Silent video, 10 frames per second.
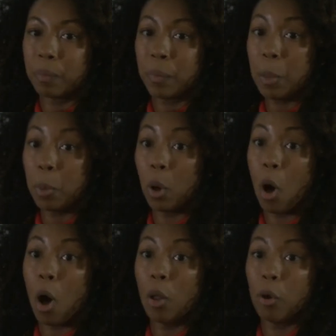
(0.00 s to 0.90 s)
people
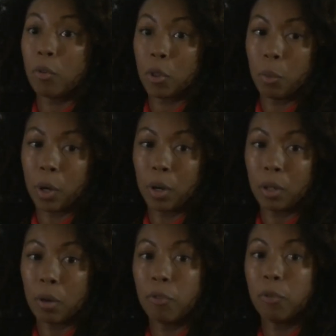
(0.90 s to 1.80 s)
all over the
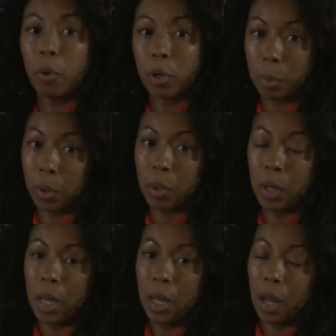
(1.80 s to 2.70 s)
world, affordable,
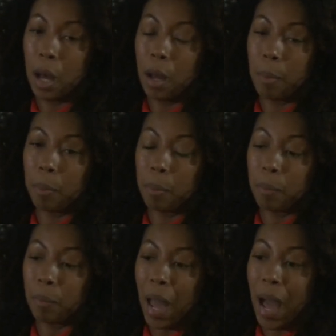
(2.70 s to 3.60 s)

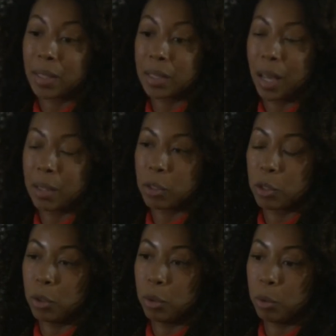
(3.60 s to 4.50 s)

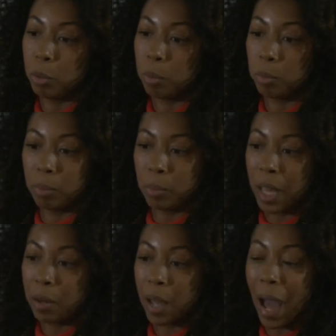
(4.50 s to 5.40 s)
access to
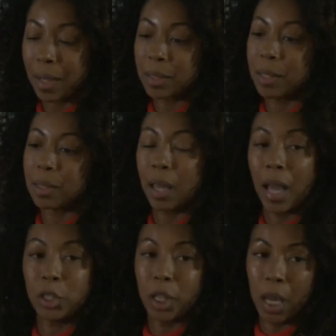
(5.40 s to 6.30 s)

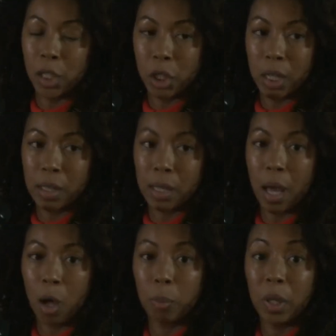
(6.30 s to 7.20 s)
education to
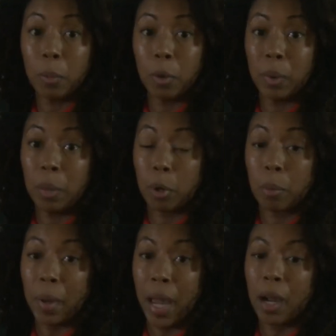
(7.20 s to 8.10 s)
help people be
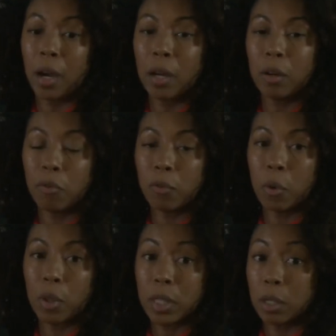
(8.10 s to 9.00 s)
prepared
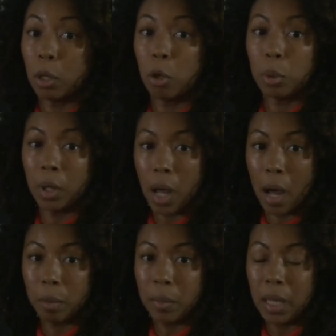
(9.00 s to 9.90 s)
for this global
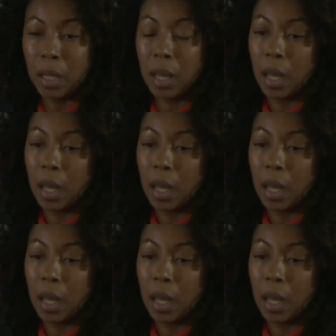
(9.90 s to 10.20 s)
economy,